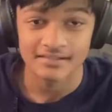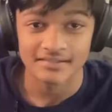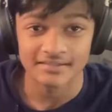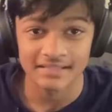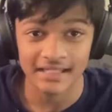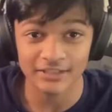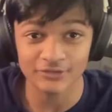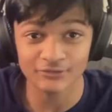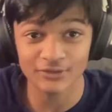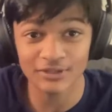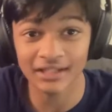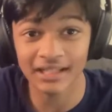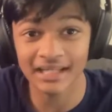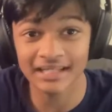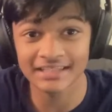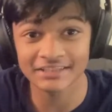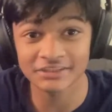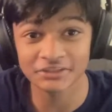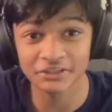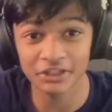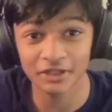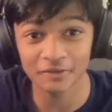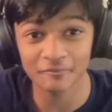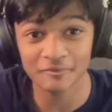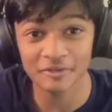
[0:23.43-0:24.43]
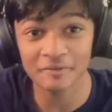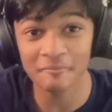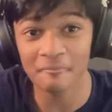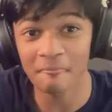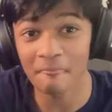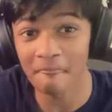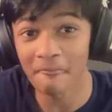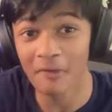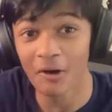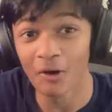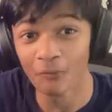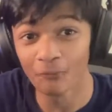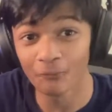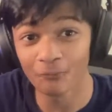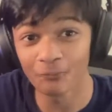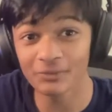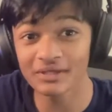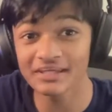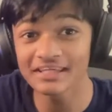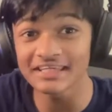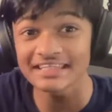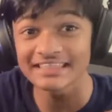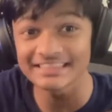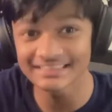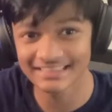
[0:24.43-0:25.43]
That's right, ladies and gentlemen,
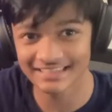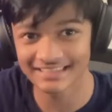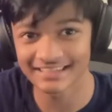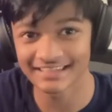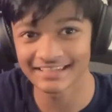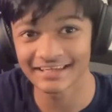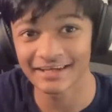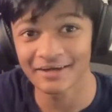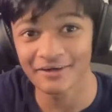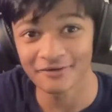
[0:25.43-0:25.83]
we did it.